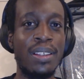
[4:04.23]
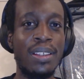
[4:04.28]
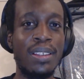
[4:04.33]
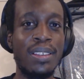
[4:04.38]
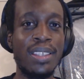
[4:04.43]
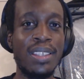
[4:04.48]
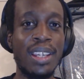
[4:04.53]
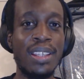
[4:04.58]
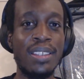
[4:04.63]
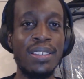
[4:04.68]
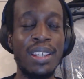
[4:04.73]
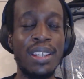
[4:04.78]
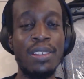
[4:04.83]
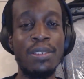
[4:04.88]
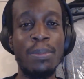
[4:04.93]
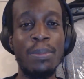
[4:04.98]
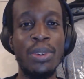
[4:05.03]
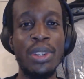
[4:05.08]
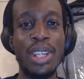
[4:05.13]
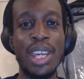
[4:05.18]
Say it sounds
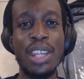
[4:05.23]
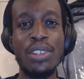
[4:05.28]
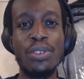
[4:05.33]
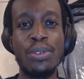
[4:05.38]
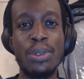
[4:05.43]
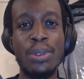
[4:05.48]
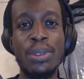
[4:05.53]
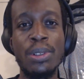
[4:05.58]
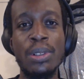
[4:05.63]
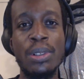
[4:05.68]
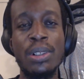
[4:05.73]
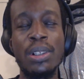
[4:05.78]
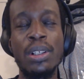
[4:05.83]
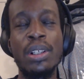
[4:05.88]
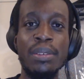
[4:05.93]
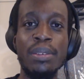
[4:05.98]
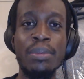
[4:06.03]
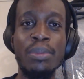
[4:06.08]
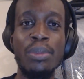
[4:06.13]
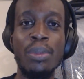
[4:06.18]
more natural.
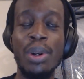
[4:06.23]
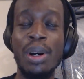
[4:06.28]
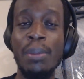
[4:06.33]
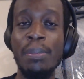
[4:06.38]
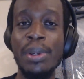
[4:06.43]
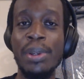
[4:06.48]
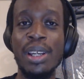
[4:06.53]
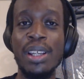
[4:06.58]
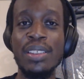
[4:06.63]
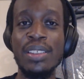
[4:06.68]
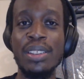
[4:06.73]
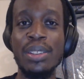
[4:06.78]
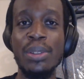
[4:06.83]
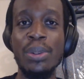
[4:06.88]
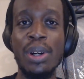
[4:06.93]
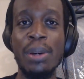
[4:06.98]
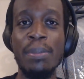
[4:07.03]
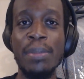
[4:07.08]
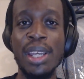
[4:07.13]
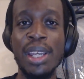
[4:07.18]
One person who
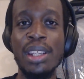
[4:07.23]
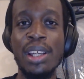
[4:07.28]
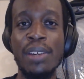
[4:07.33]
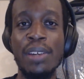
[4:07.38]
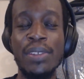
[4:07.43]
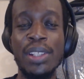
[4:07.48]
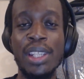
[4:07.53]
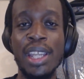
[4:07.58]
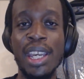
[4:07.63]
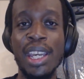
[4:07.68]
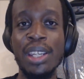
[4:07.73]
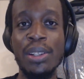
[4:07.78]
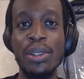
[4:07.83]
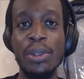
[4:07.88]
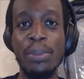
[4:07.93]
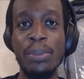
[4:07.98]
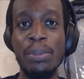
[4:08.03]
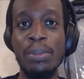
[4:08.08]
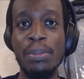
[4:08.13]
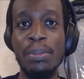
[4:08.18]
I met the other day
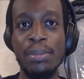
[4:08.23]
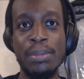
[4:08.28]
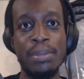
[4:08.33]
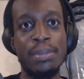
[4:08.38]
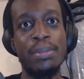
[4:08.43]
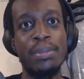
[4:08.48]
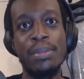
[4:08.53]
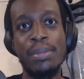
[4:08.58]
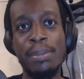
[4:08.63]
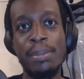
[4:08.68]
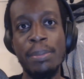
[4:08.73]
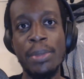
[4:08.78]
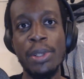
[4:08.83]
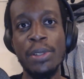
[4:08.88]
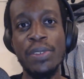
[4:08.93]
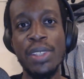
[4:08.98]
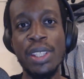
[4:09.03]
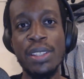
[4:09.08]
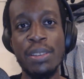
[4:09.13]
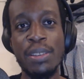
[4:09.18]
who
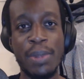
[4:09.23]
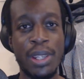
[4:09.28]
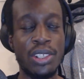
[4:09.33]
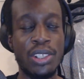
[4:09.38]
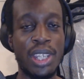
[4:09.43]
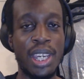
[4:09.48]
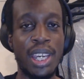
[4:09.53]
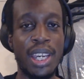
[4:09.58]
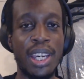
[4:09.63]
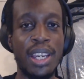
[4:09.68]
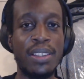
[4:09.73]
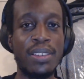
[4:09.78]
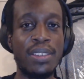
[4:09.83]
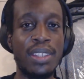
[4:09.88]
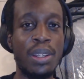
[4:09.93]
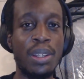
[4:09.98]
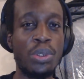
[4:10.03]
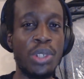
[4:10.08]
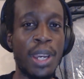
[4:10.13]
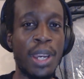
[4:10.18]
moved into my share house,
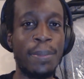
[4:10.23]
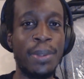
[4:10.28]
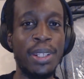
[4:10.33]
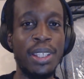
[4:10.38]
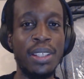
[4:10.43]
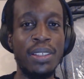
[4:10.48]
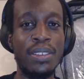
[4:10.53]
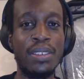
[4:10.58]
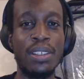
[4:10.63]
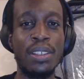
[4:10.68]
they're Japanese.